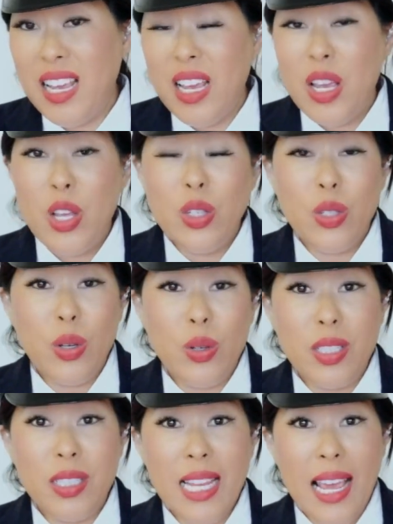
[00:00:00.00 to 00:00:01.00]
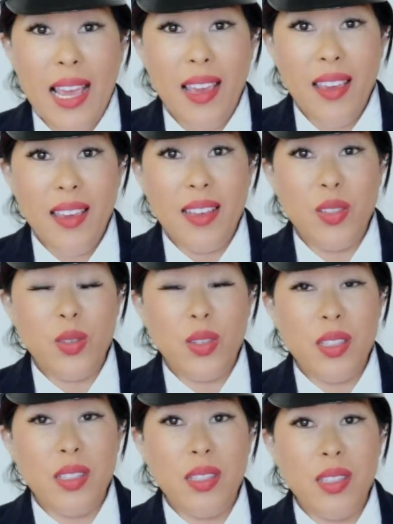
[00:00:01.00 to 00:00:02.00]
So today, as you can
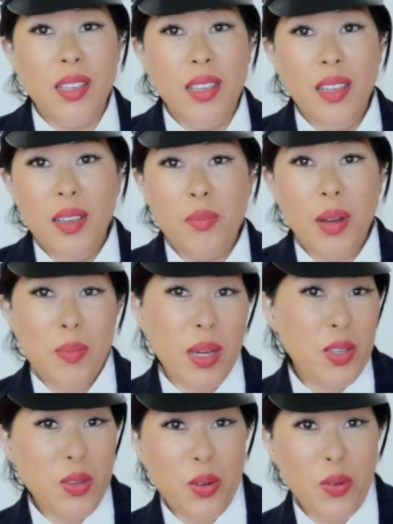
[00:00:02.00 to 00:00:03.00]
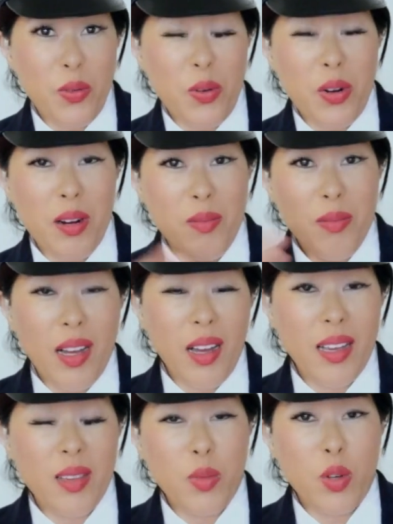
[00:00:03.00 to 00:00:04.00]
see by my uniform,
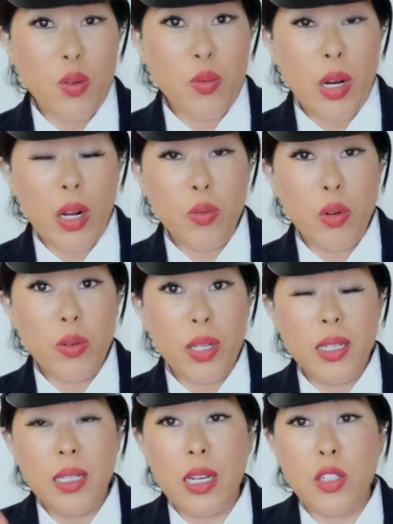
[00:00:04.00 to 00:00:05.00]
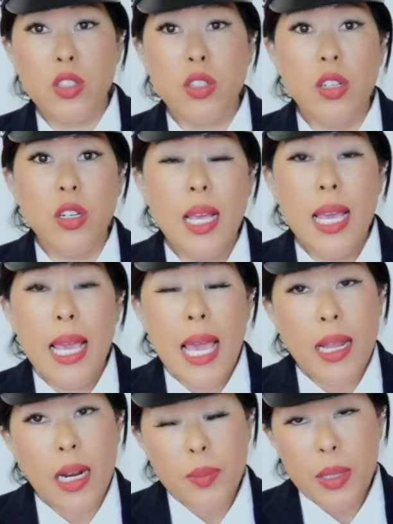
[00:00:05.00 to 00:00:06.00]
I'm your railroad conductor and
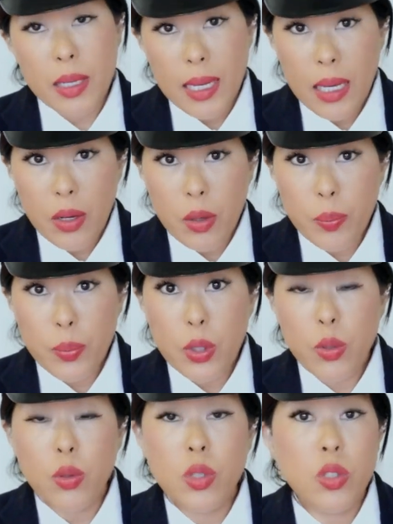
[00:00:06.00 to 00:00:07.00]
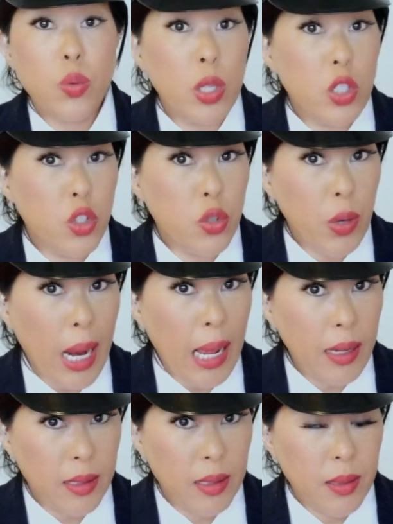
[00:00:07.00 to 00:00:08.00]
I'm going to help you switch
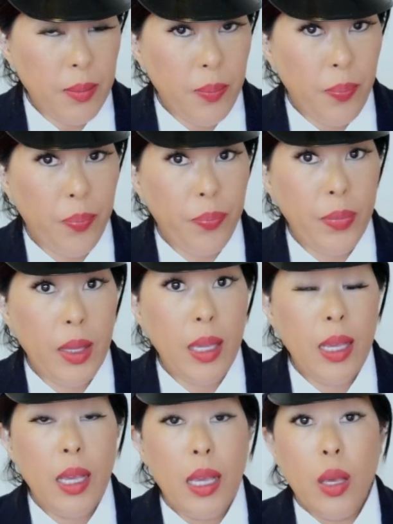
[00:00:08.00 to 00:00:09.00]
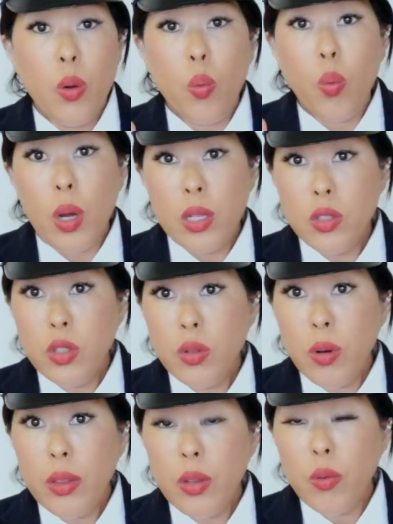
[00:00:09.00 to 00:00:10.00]
tracks. Once you're
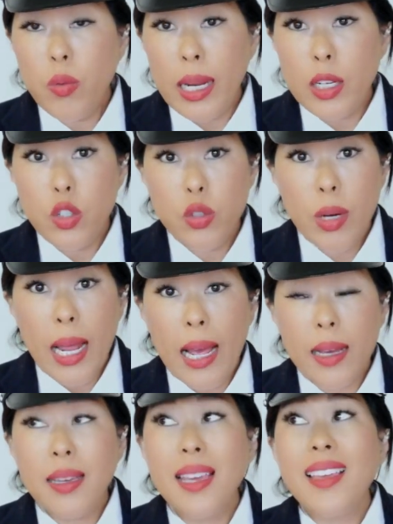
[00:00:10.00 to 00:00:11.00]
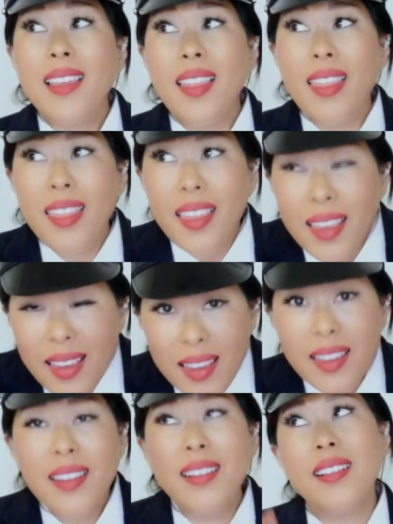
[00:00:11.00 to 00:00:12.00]
on the right track,
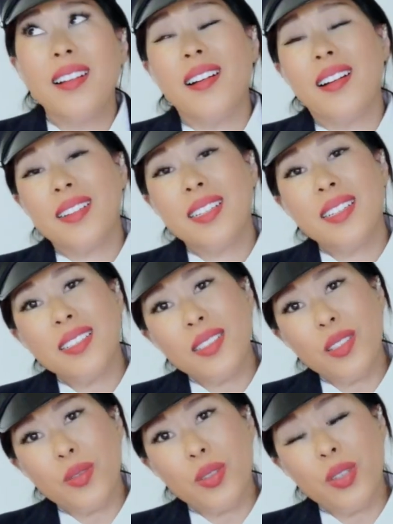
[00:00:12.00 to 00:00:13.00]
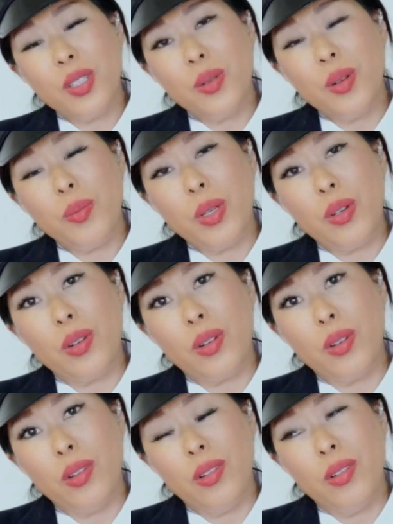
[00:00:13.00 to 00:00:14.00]
then God can deliver you a miracle.